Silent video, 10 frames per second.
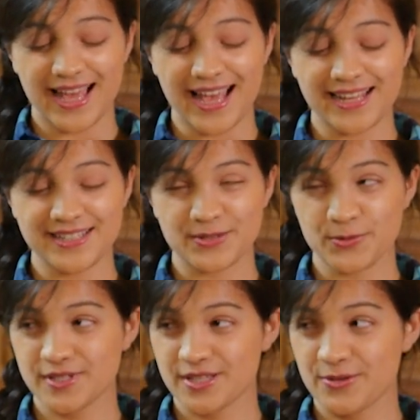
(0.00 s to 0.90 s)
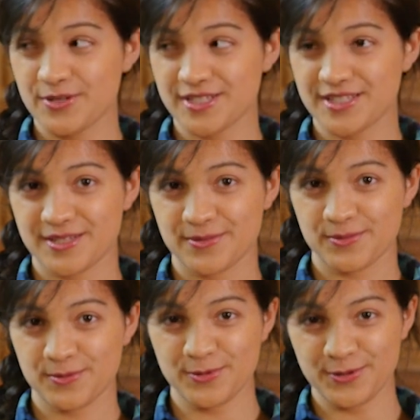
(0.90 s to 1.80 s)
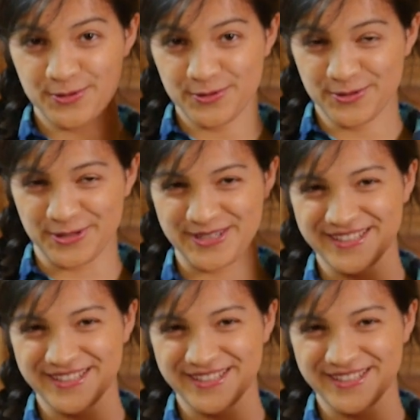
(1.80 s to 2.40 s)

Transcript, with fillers: And also just, woo,